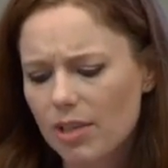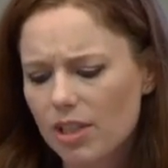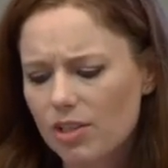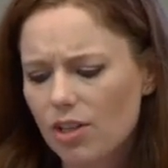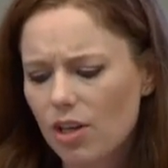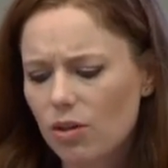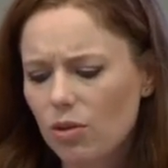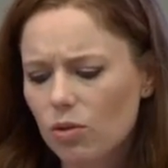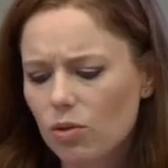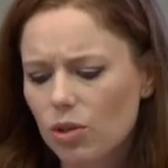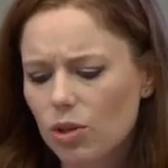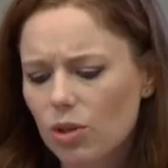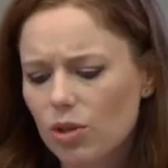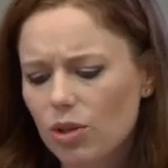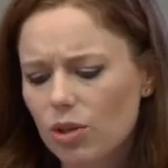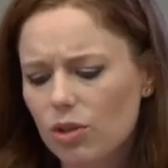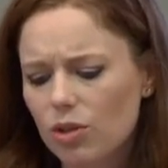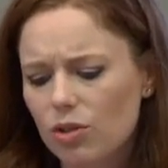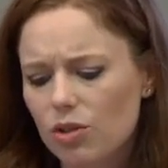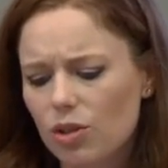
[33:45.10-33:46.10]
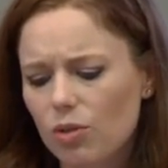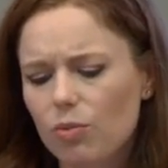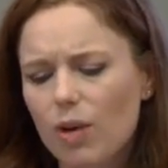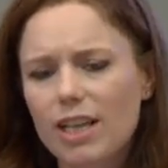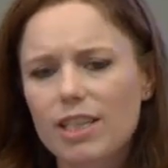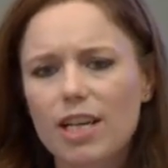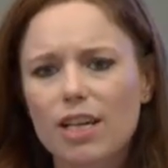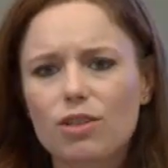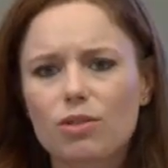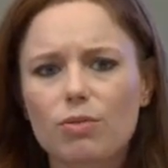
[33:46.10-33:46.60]
So
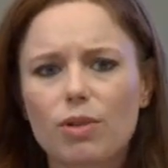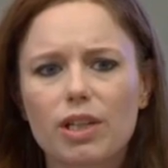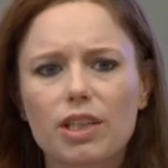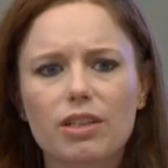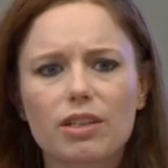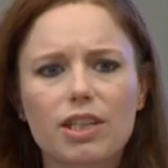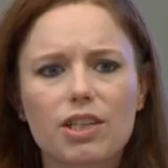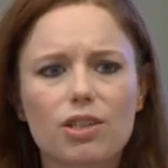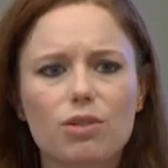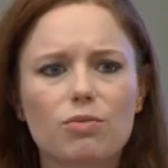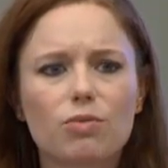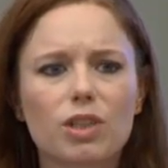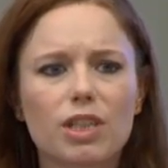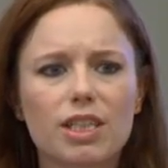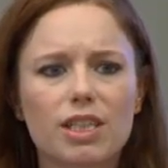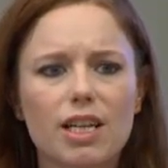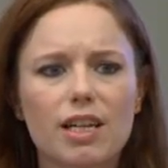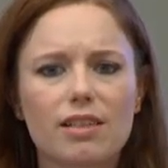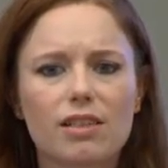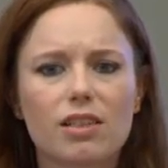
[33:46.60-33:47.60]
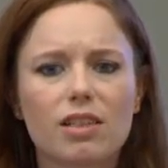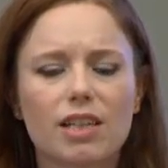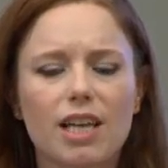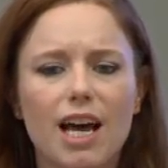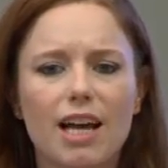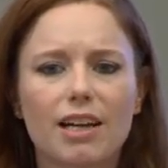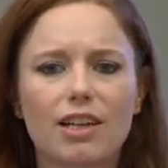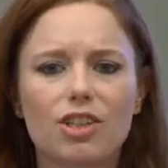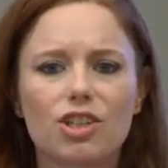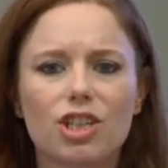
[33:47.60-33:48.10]
right touch regulation really does look
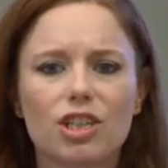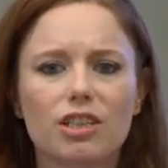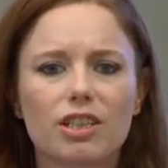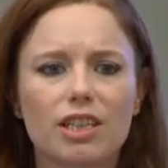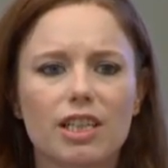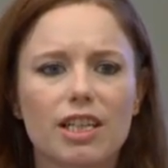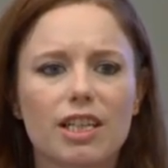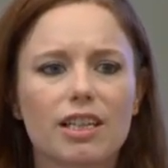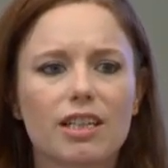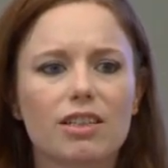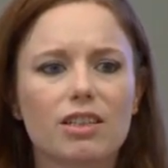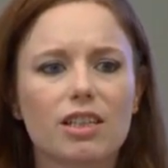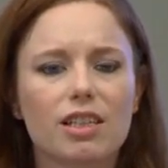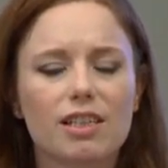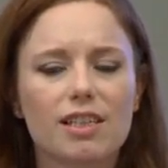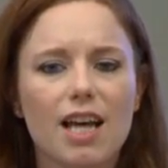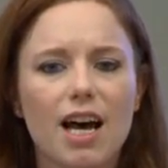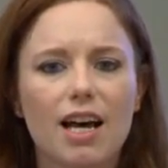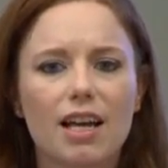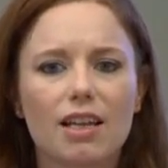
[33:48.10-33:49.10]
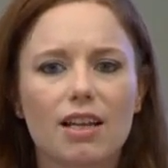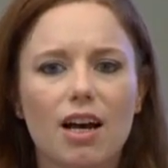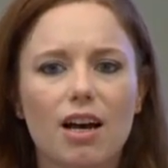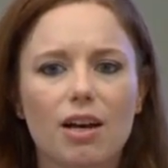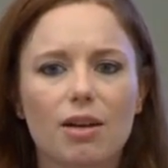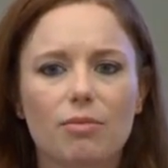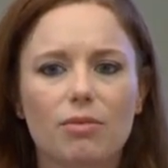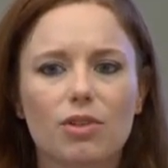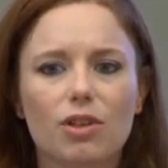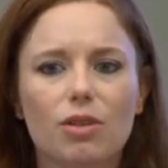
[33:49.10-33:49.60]
at agility. It looks at
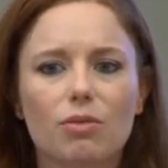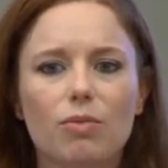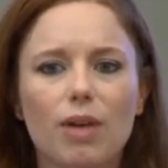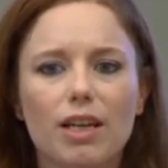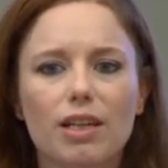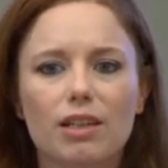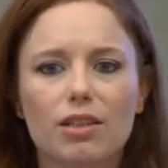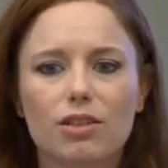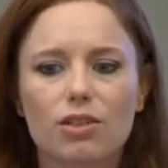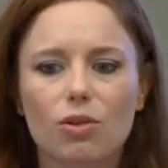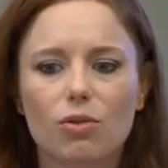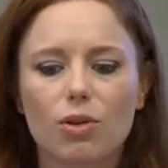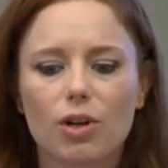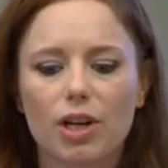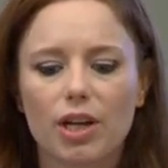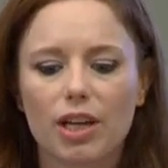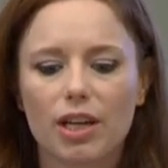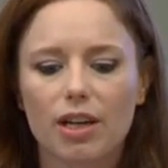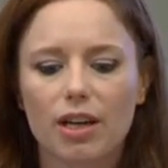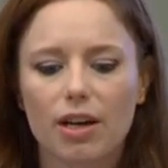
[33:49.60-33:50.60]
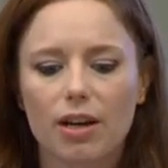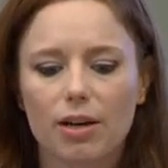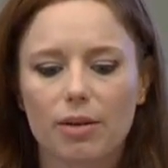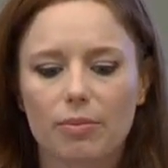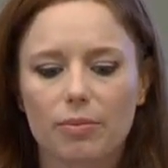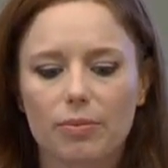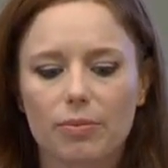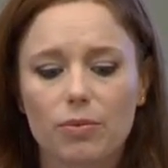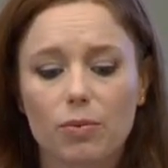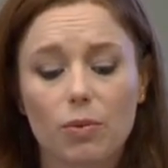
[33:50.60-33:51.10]
the regulatory
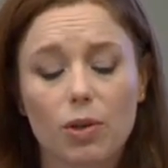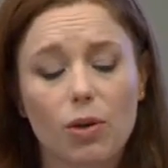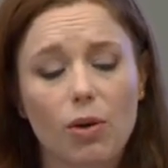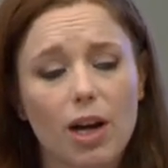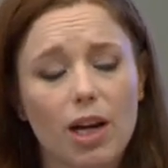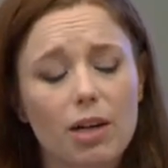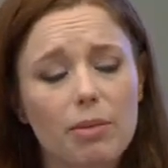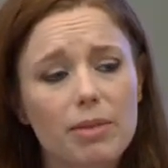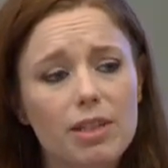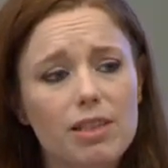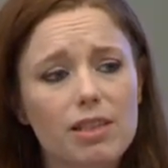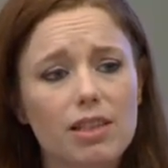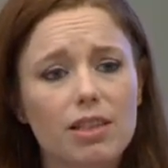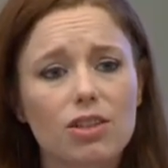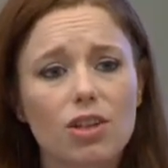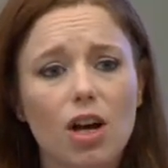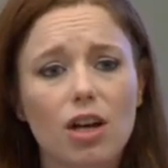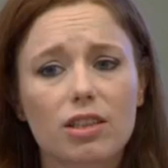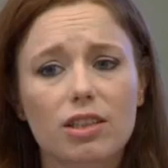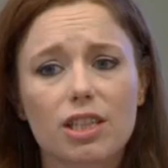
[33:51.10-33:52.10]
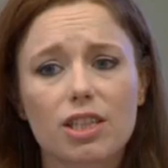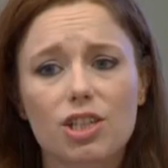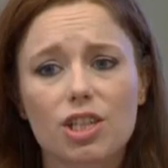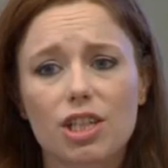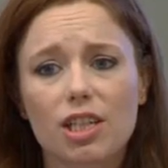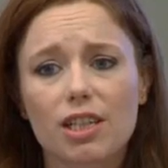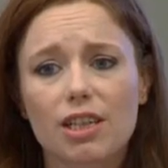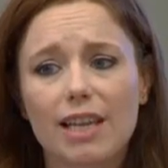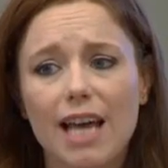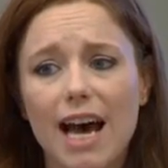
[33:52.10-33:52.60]
requirements,
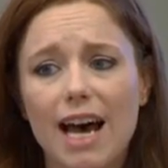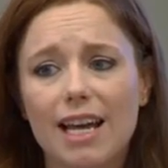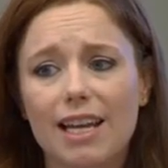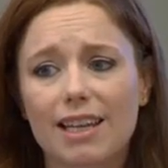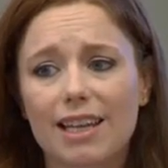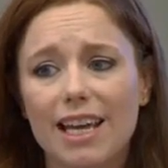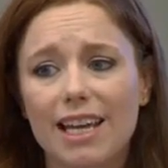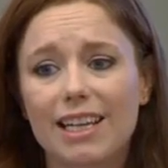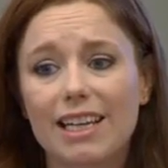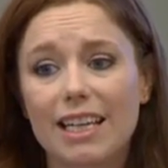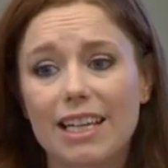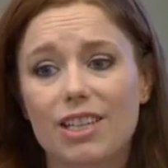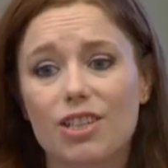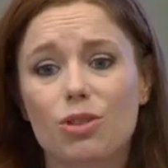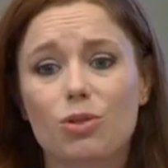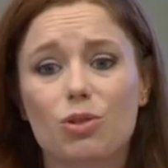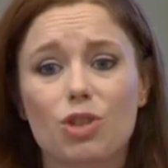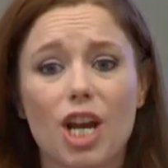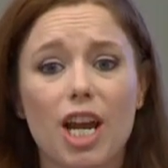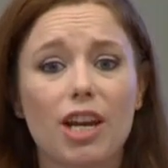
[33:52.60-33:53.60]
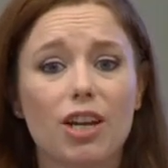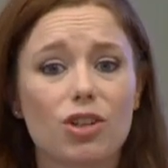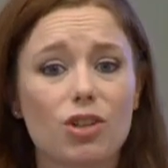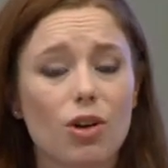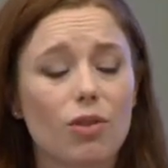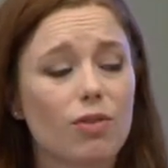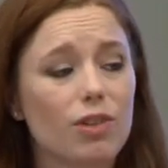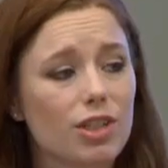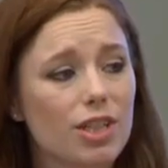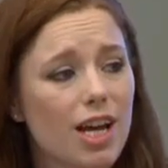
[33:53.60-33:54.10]
acknowledging that they need to change
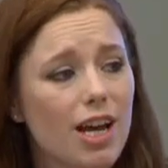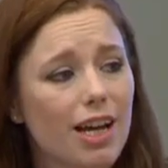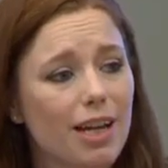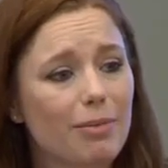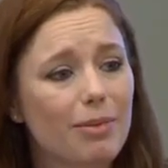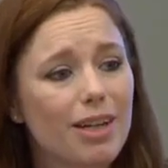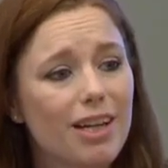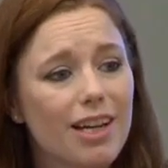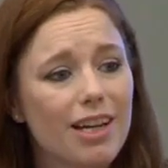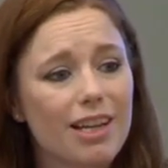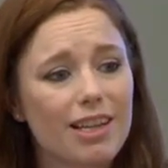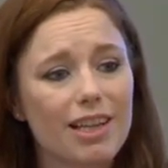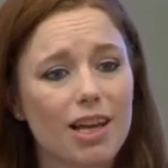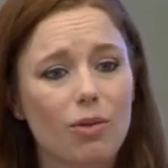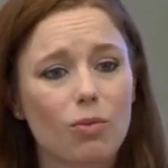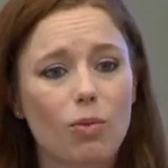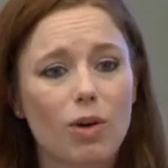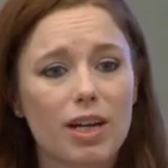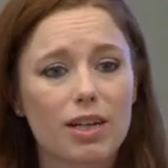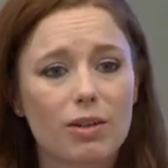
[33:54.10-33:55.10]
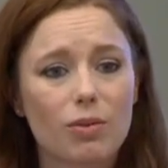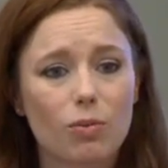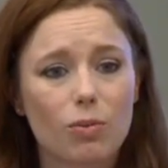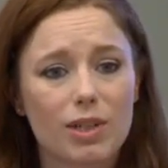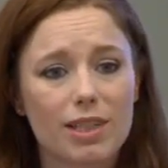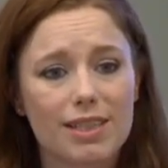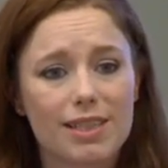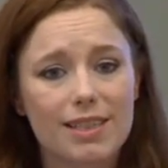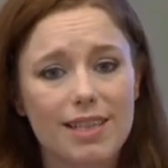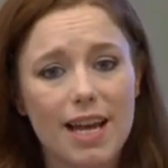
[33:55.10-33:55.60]
over time, that what
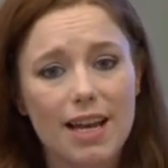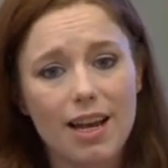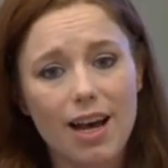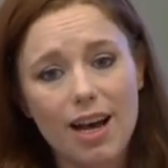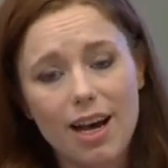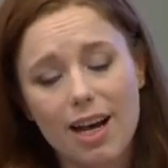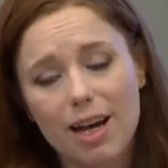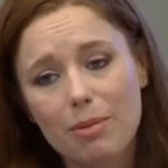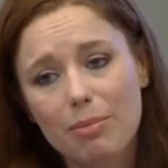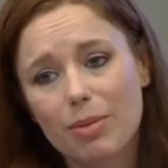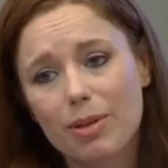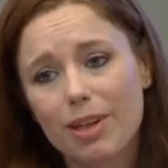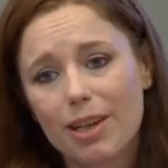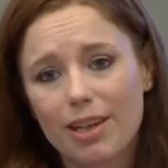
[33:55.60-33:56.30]
was set up